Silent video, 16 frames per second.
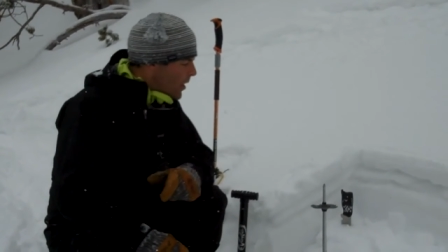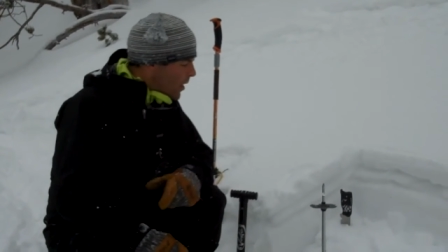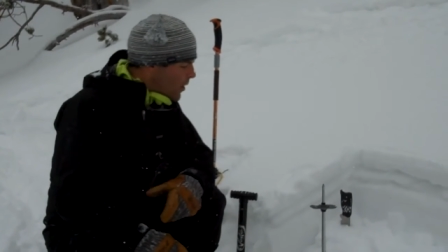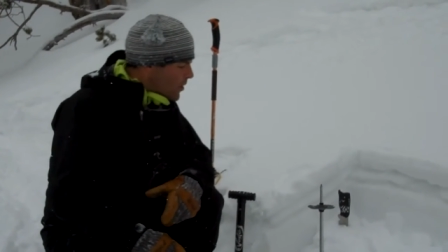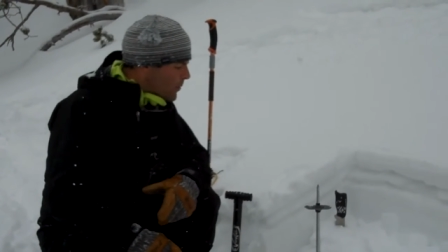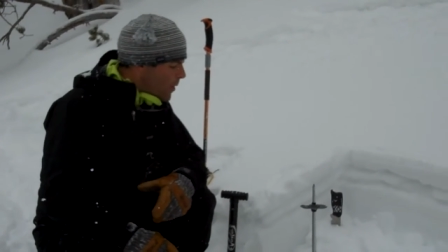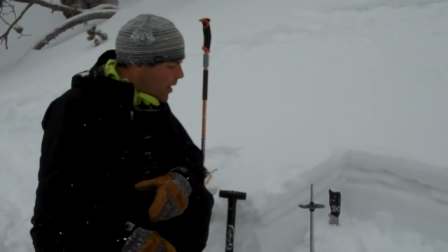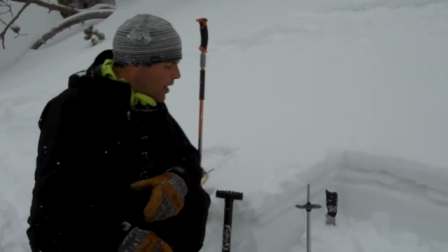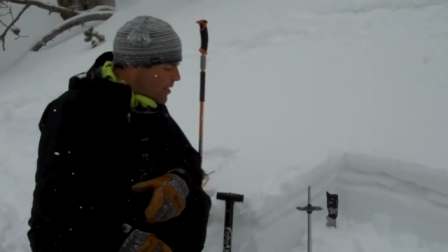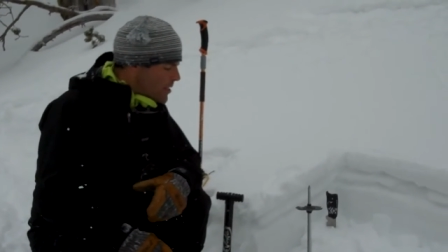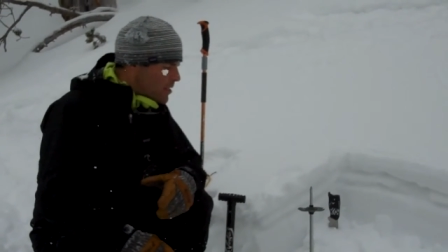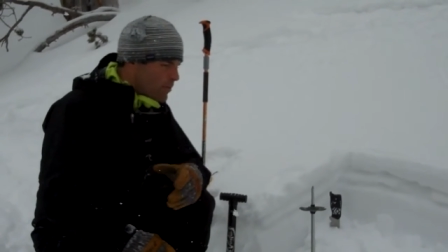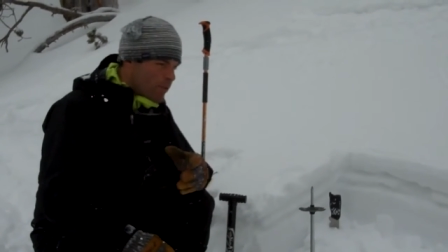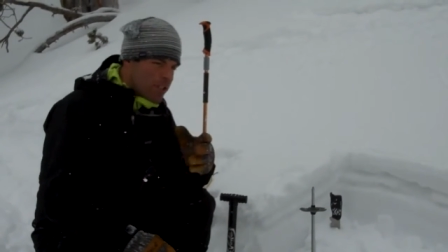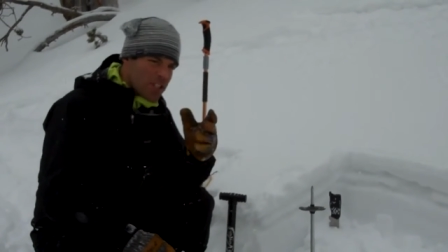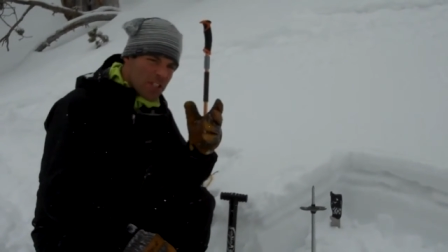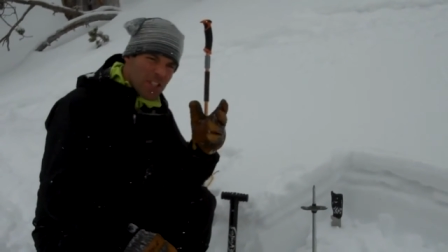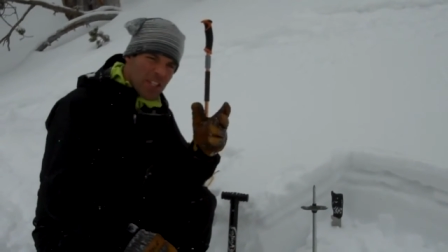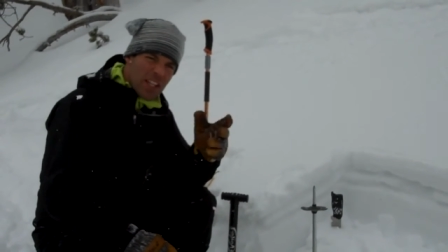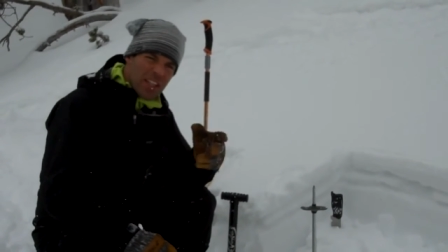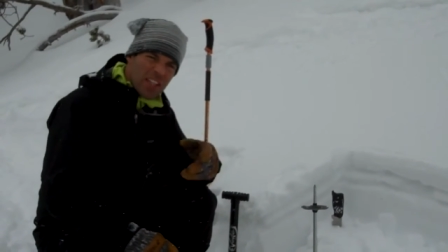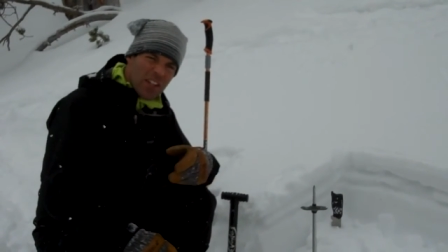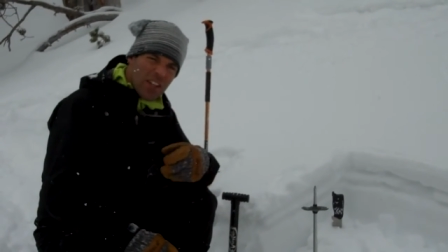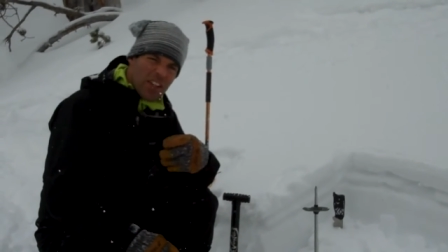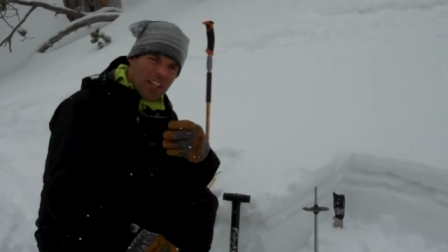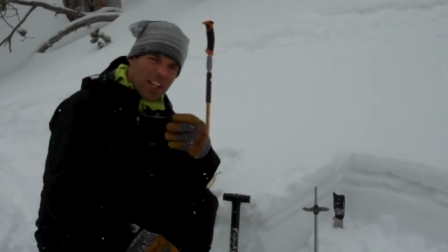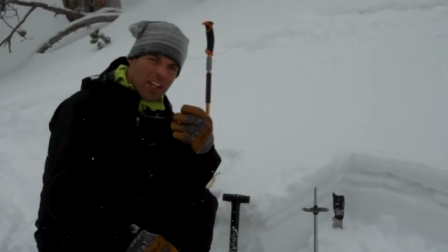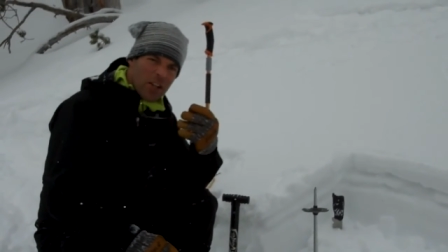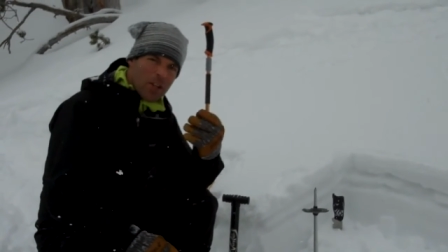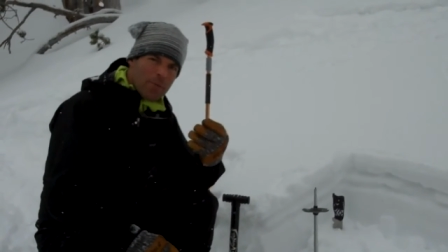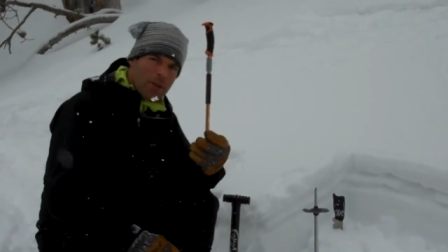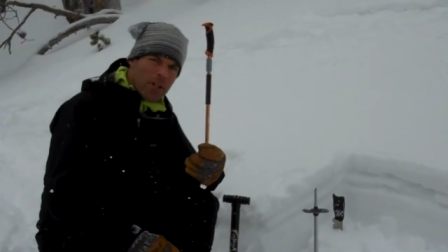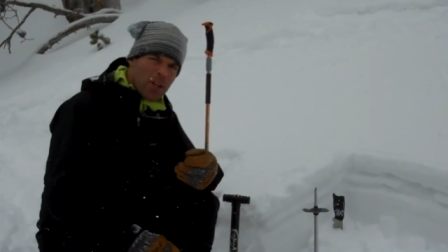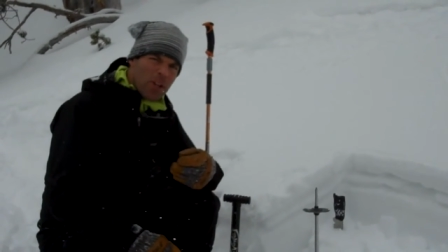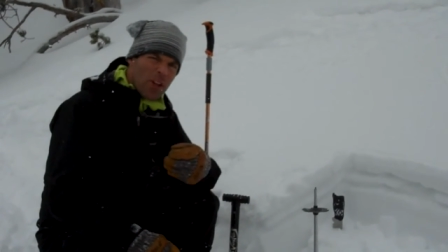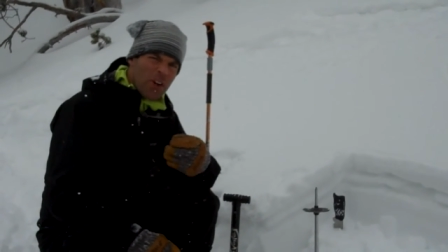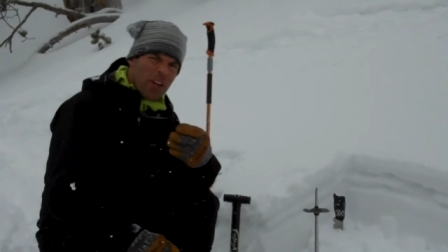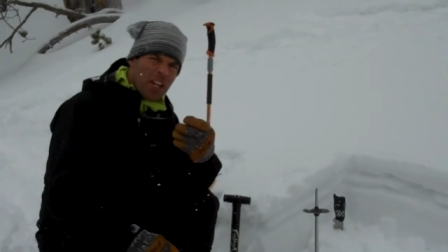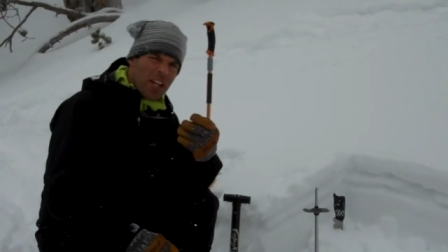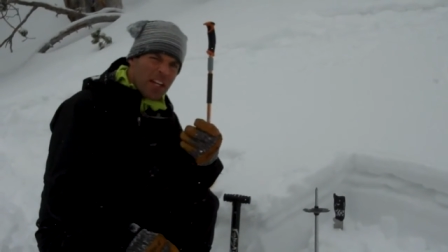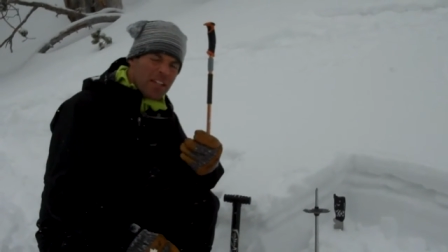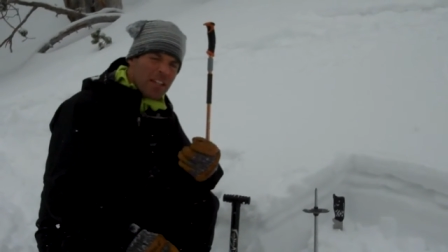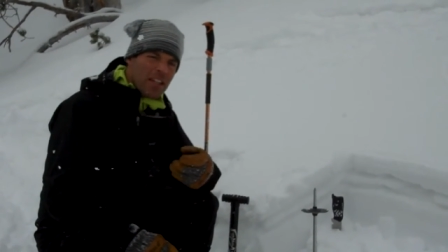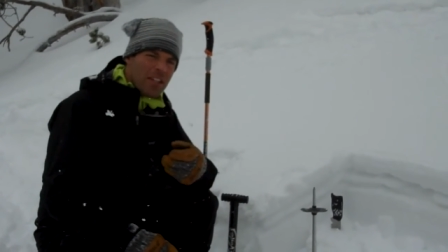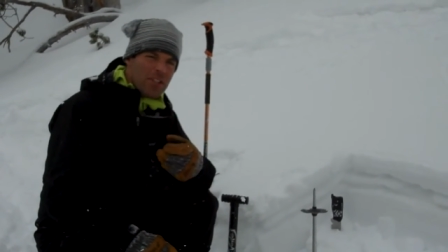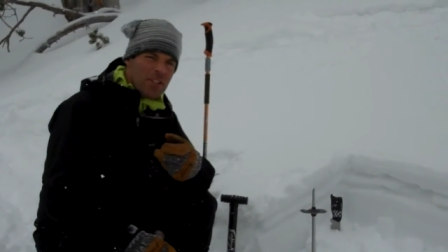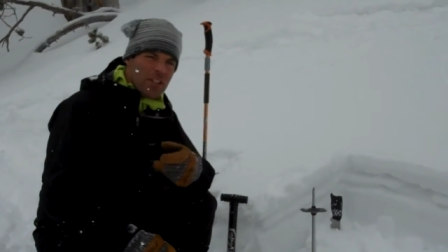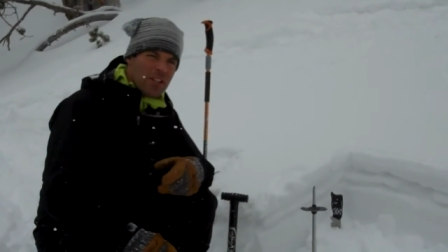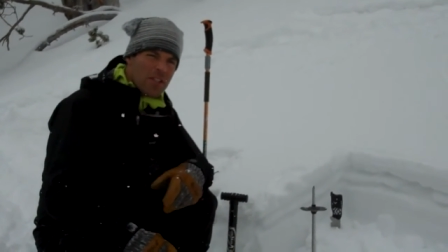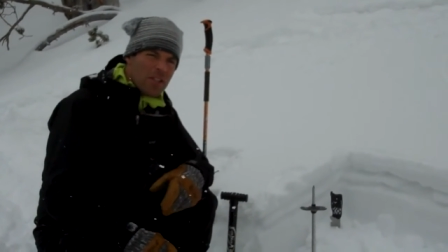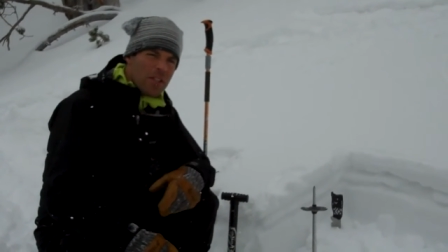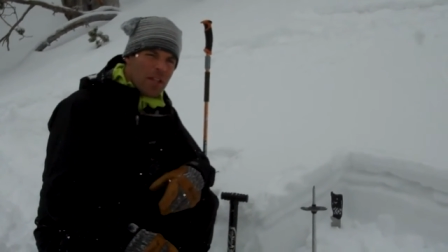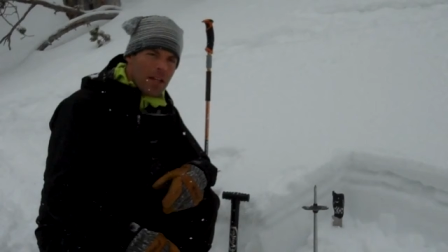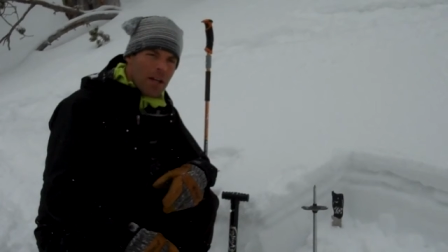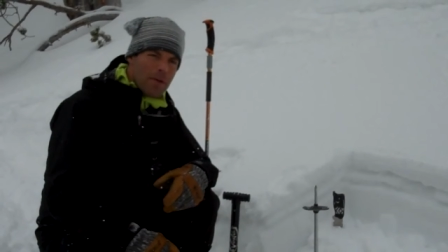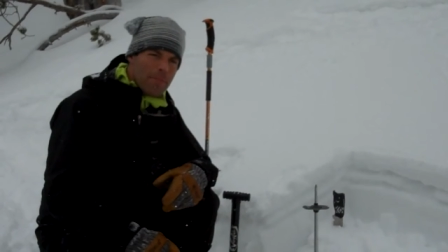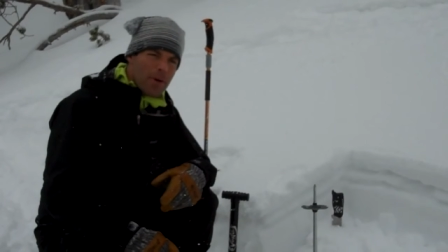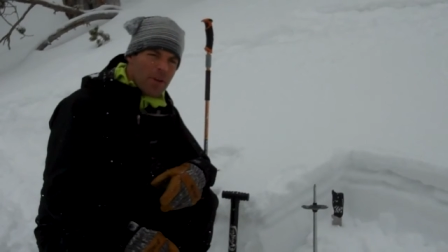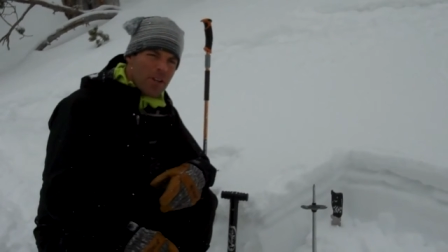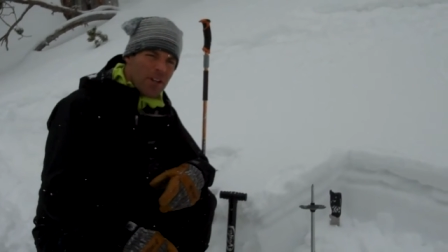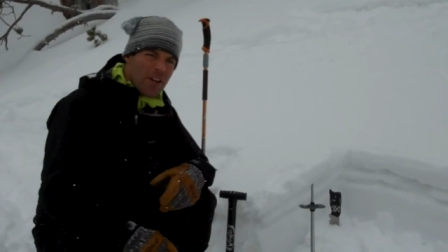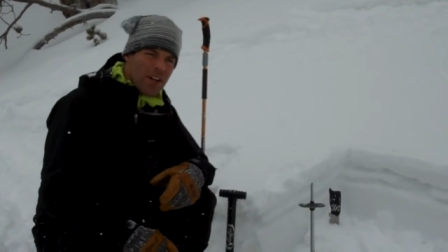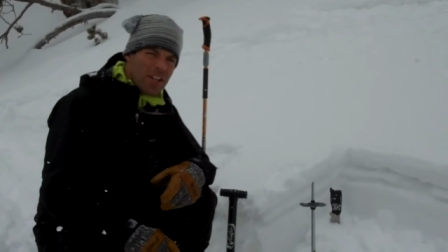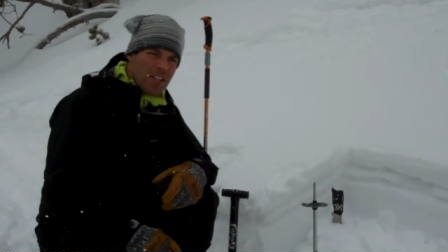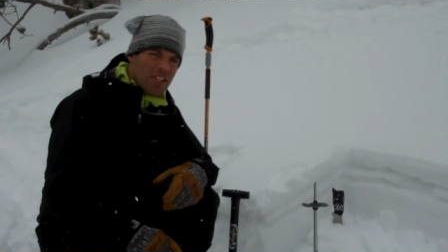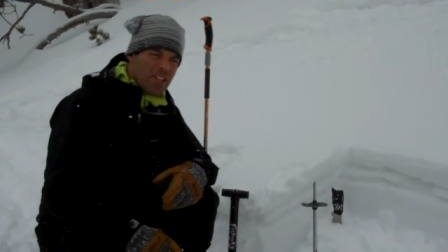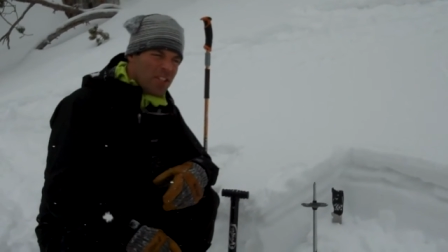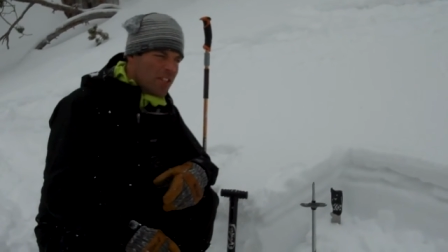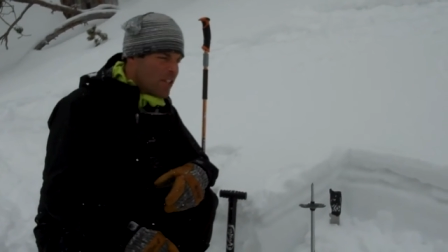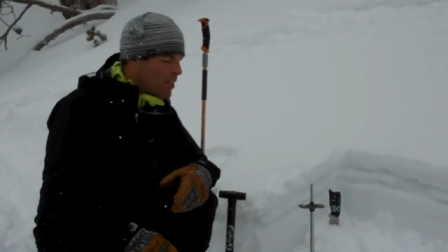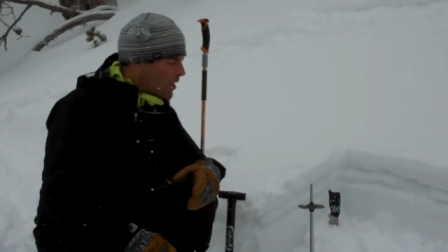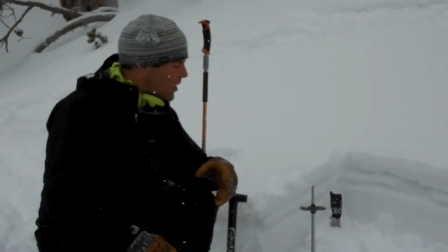Otherwise, if we just get the little incremental loading, I think it's going to sneak up on us.